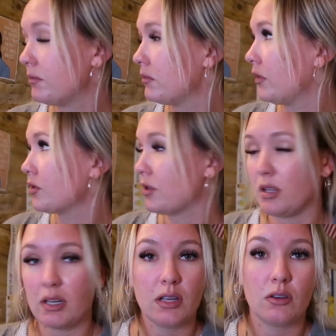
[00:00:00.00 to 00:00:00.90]
first grade
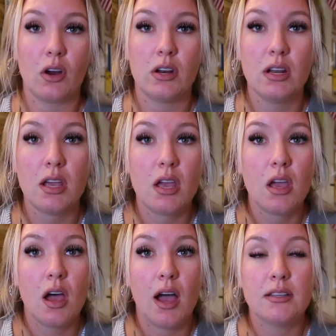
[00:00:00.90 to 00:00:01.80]
than kindergarten.
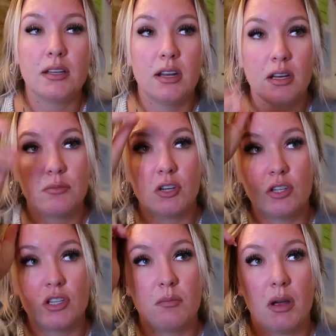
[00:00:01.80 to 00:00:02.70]
I did end up
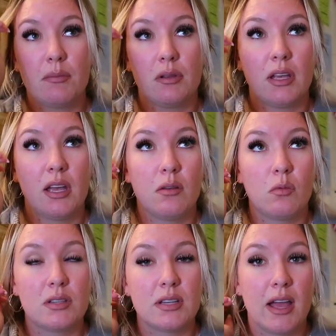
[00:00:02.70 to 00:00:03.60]
changing my plan
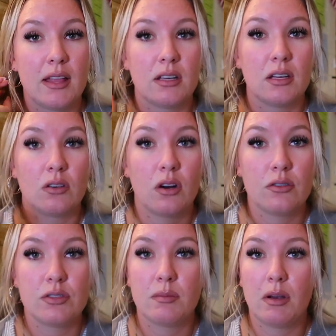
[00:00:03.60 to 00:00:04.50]
once I had the
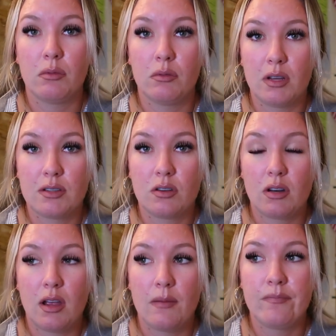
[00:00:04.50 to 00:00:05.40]
kindergartners in my room
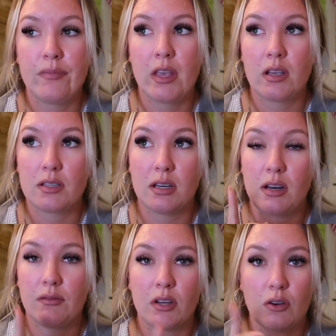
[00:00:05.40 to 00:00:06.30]
yesterday because I didn't
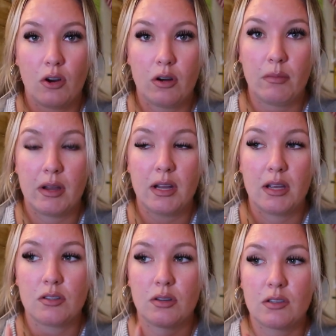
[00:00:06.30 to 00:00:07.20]
have kindergarten on
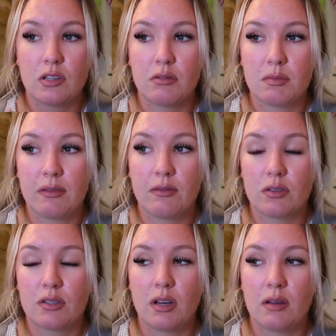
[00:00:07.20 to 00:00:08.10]
Monday. So yesterday was my
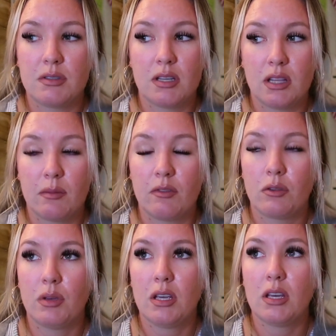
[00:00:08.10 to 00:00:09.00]
first time seeing them for the
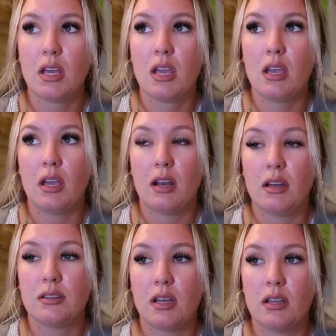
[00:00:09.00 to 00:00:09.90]
week, and I
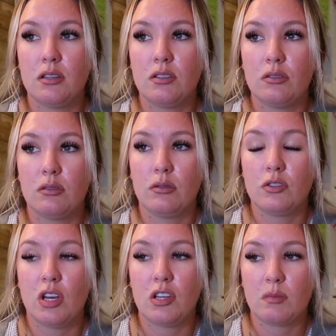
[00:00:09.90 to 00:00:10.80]
decided to
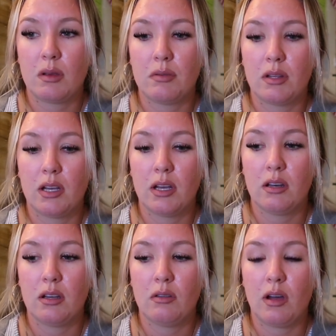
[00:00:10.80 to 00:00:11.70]
change my
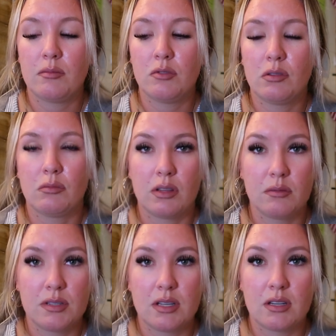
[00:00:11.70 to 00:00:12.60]
plan. I'm doing
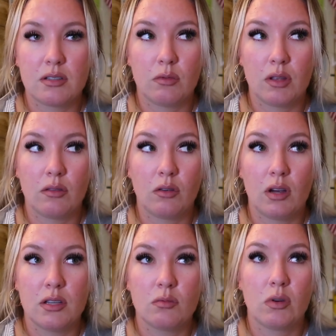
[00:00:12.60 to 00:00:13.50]
rhythm sticks with
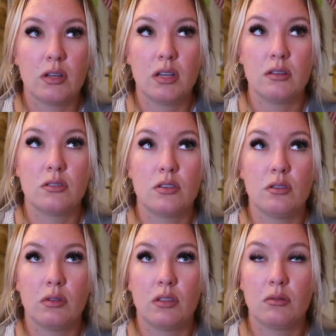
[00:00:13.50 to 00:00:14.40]
grades 1 and
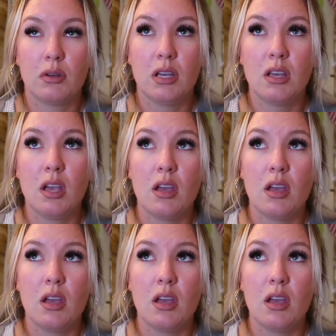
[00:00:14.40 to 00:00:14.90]
2 and 3,